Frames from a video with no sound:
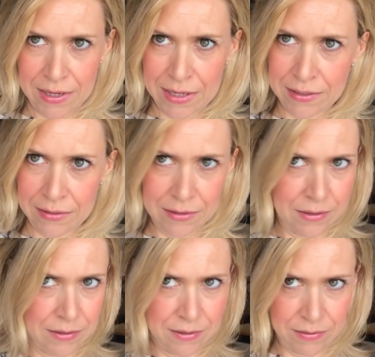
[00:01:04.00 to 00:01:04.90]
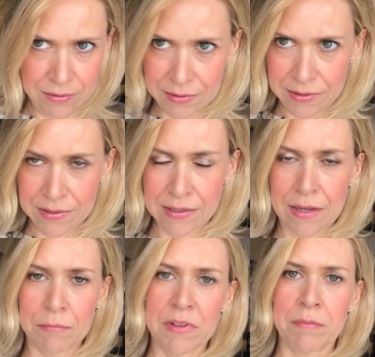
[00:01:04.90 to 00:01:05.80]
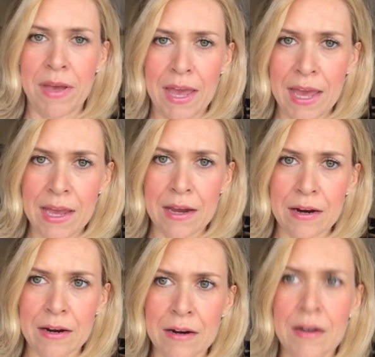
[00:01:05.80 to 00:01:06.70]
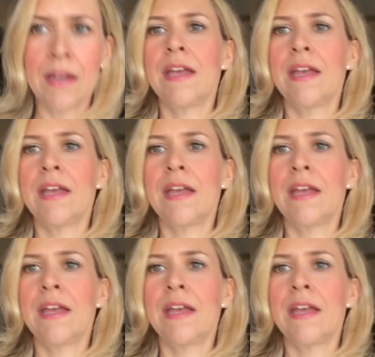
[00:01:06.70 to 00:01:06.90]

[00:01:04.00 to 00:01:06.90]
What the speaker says: did a little something with my hair,